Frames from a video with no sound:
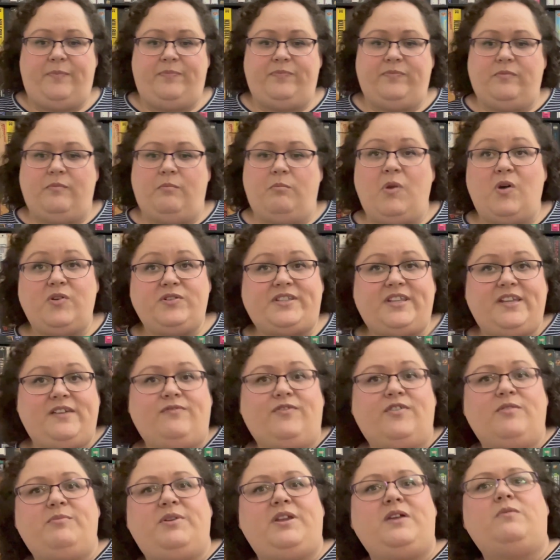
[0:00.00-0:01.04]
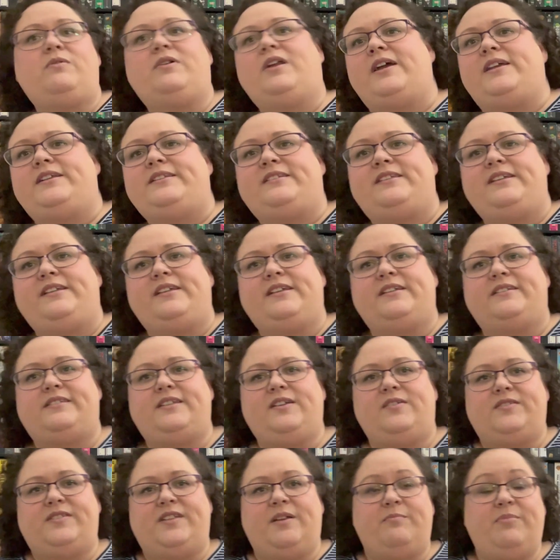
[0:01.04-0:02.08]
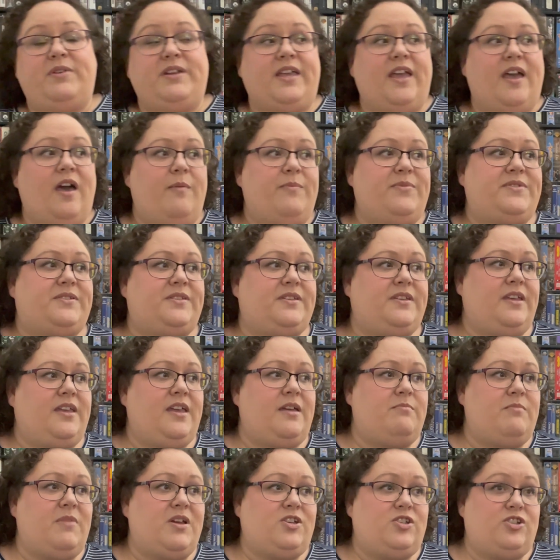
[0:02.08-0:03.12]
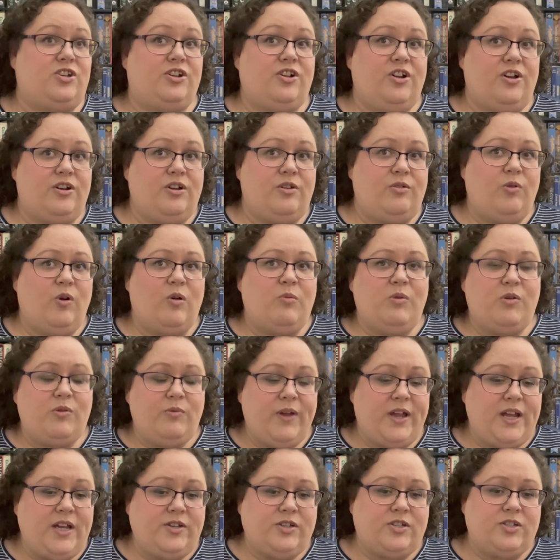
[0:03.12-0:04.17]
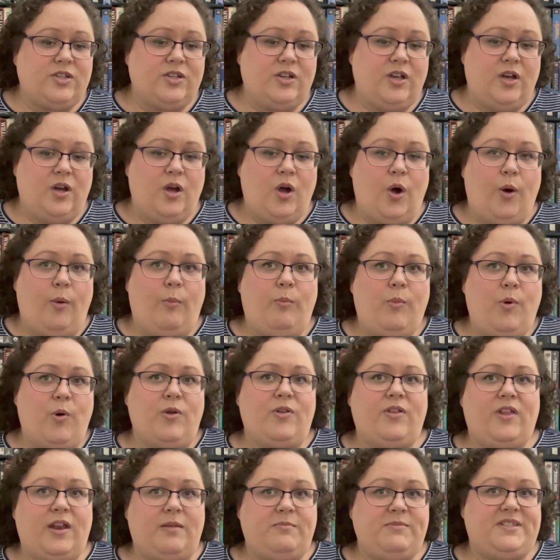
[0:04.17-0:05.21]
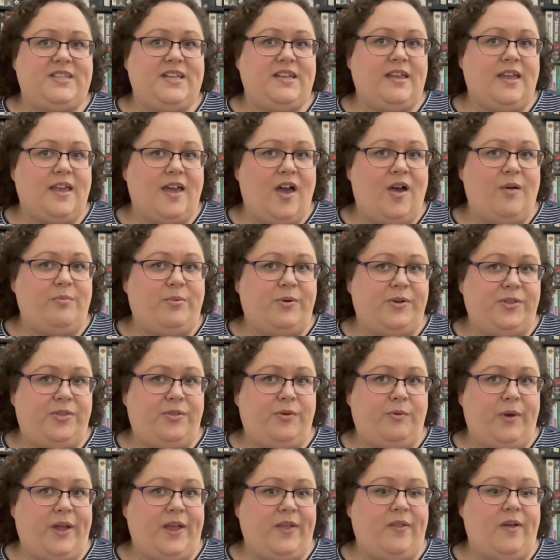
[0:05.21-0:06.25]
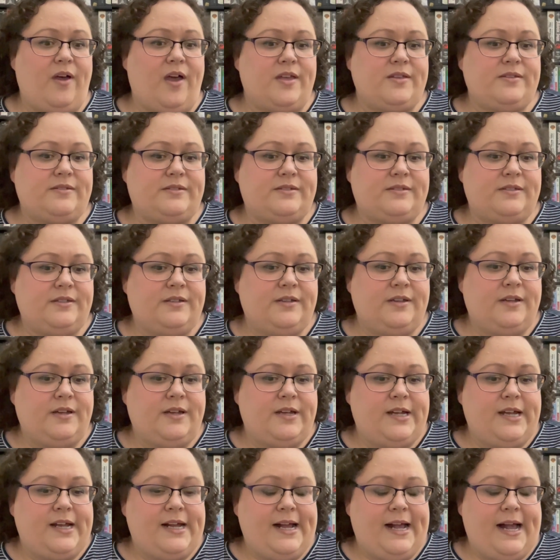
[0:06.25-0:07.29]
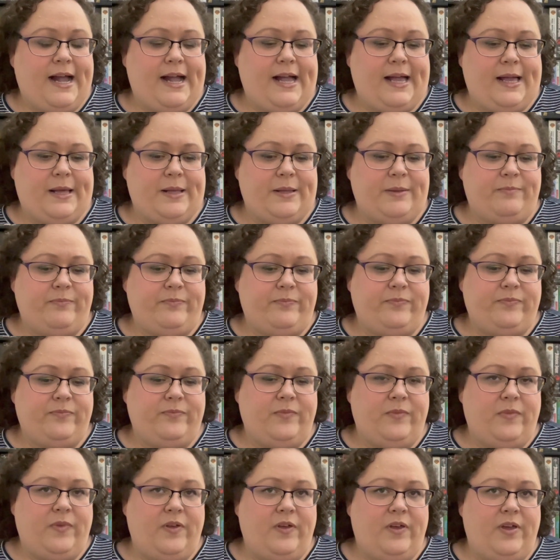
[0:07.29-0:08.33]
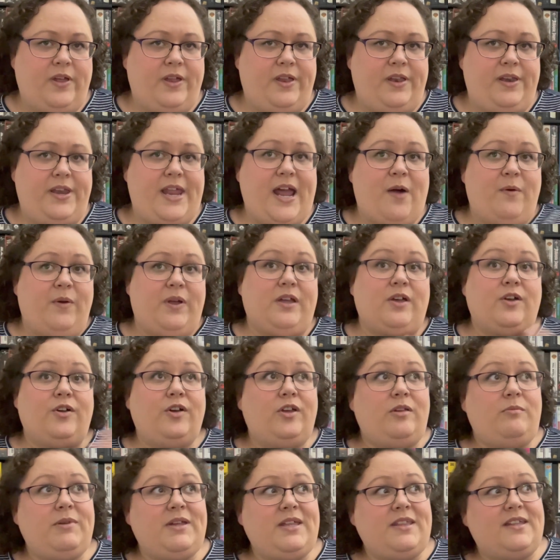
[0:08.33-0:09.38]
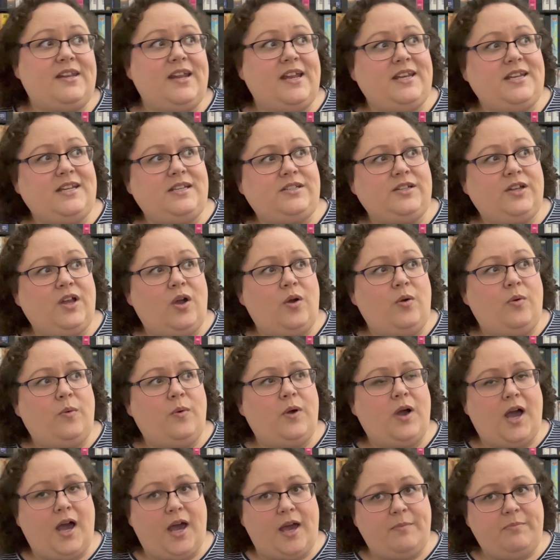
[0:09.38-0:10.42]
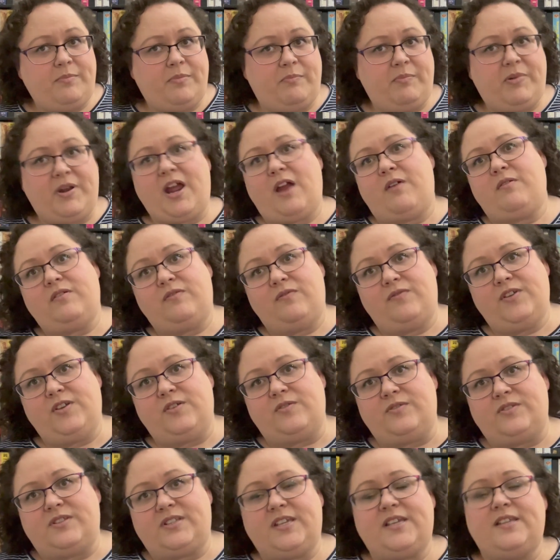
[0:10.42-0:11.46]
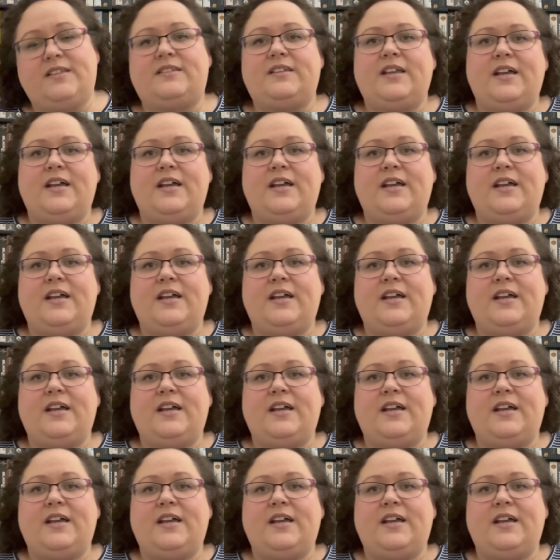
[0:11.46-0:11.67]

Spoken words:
Mostly for me, what I see is the Ozempic helps get my sugar in a normal range more than I'm seeing it help with the weight loss. Now, it could be that I need to go up, but I refuse because